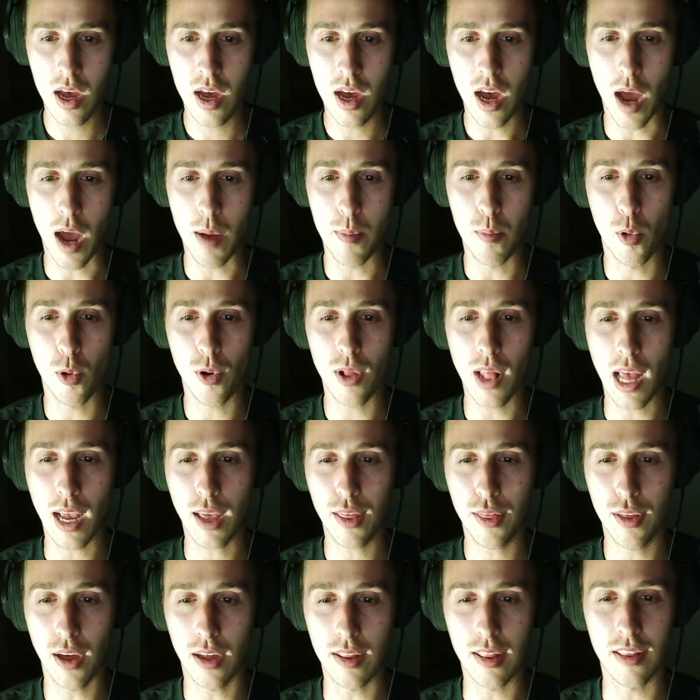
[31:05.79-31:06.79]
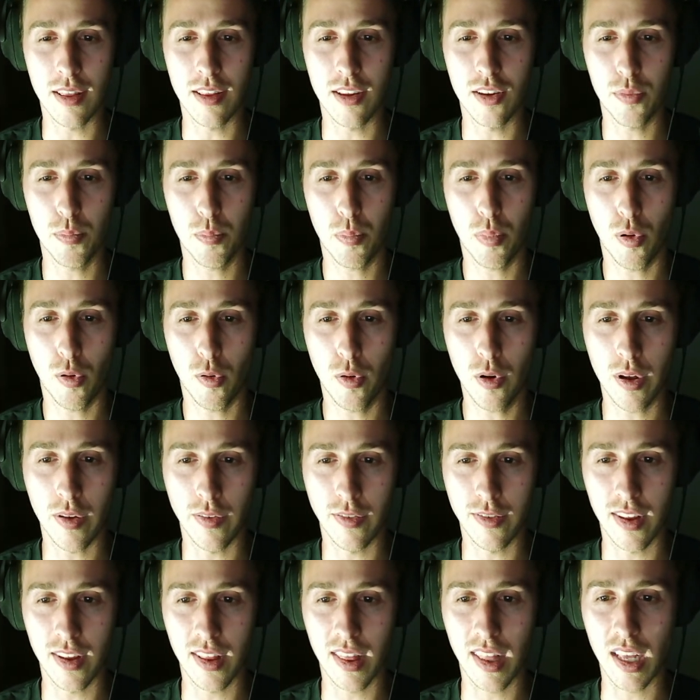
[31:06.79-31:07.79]
I more thought that this
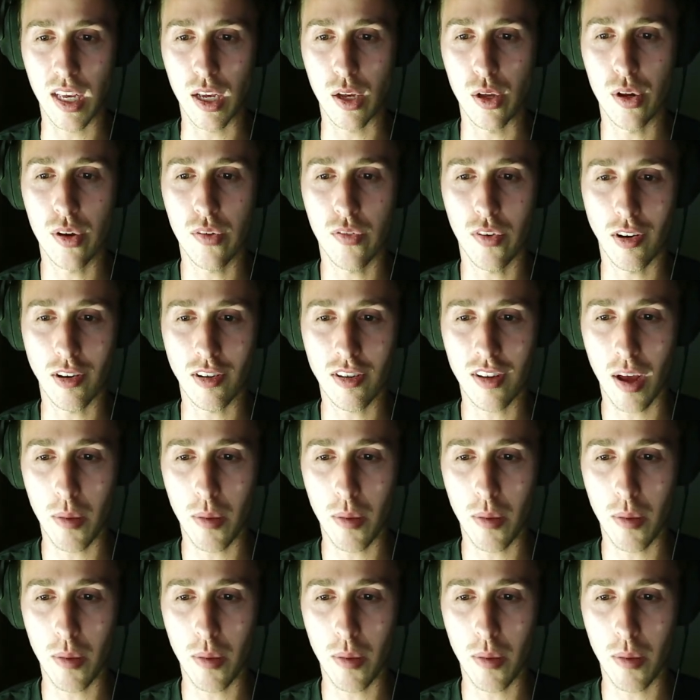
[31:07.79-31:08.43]
proves that the universe